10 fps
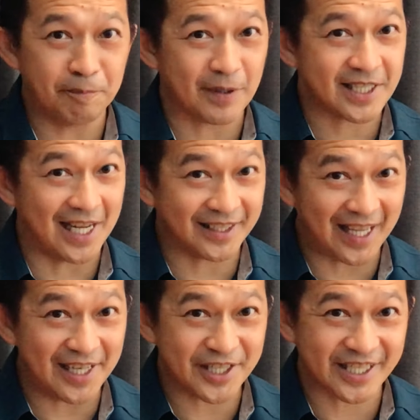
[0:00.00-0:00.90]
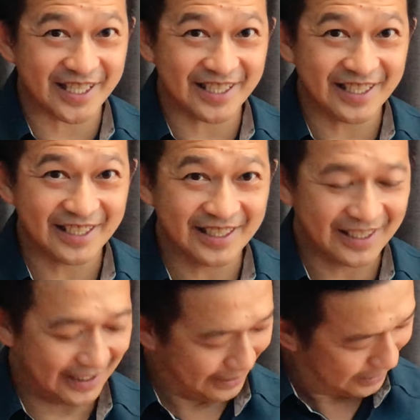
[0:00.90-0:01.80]
percentage?
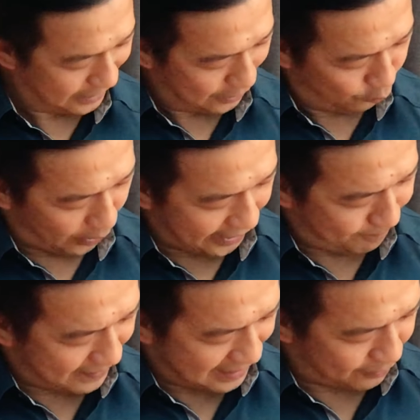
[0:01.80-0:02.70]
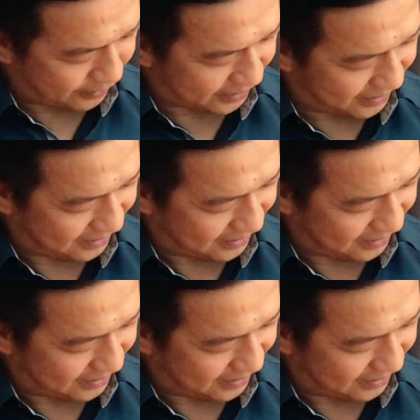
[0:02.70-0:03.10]
What about